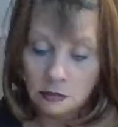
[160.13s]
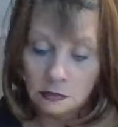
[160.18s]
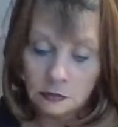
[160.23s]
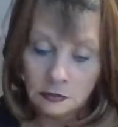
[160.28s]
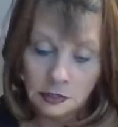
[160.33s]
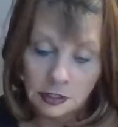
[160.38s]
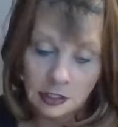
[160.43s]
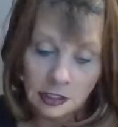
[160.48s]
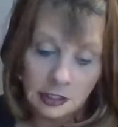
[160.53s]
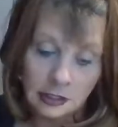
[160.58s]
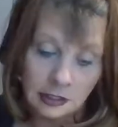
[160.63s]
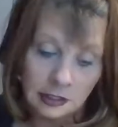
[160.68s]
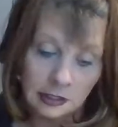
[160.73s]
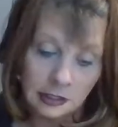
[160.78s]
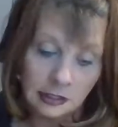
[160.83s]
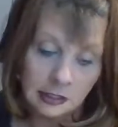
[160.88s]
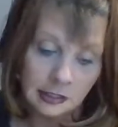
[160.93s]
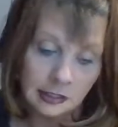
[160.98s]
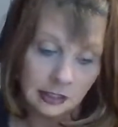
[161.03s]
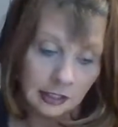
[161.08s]
Okay,
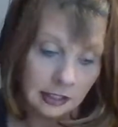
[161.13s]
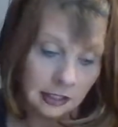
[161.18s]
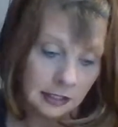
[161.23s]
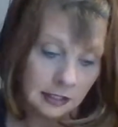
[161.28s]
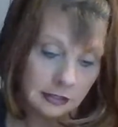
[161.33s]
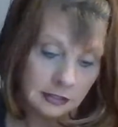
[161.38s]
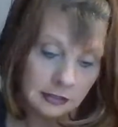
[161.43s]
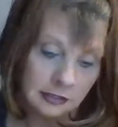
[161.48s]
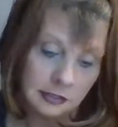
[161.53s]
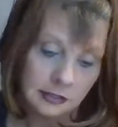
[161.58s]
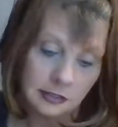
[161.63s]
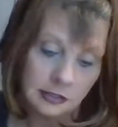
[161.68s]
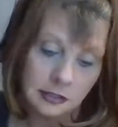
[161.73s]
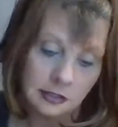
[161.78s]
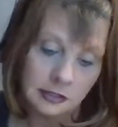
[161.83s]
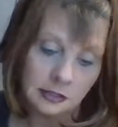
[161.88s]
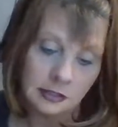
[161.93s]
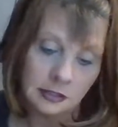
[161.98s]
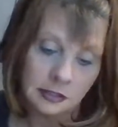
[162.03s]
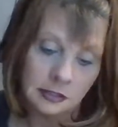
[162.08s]
anything
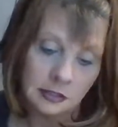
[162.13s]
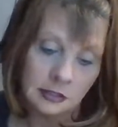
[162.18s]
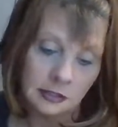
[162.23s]
else?